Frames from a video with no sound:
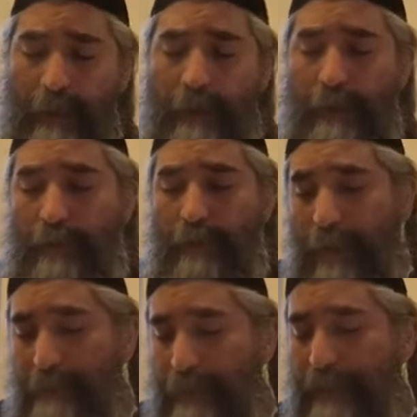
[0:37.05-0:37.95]
the
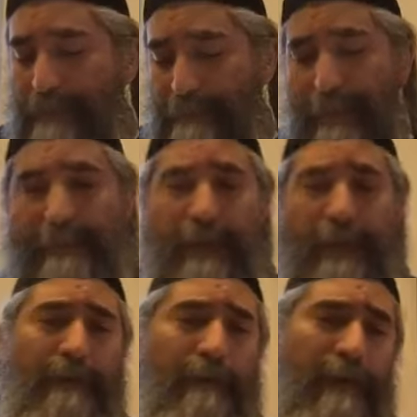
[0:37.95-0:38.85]
Malbim explains
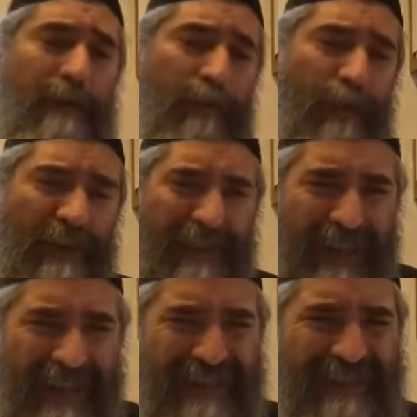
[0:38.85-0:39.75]
that it was
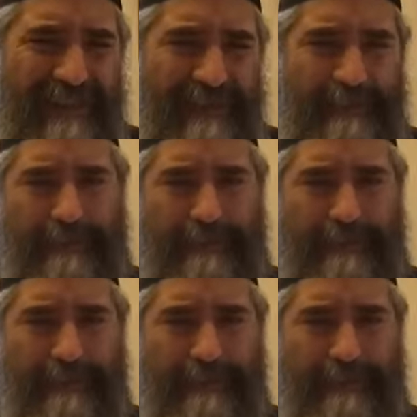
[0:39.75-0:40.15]
less